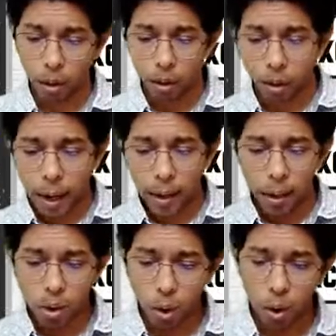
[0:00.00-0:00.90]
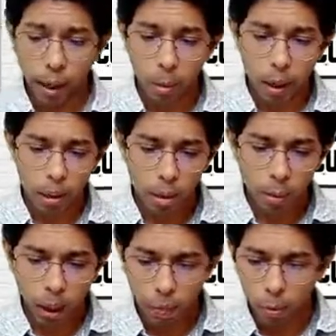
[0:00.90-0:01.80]
So that is called landmark
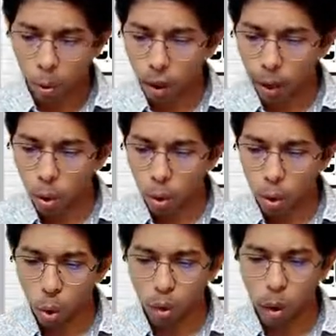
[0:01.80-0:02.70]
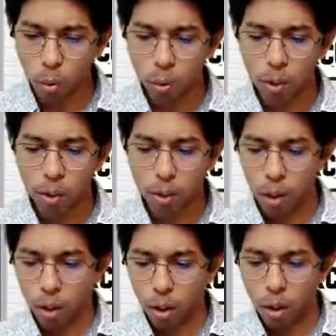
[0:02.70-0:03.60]
judgment. If you like to note down this,
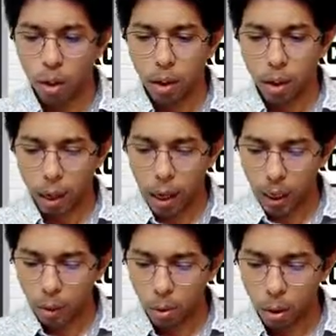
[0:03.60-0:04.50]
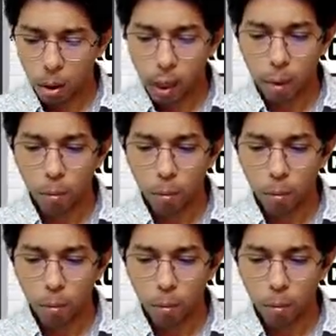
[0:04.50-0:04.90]
I'll give you the time.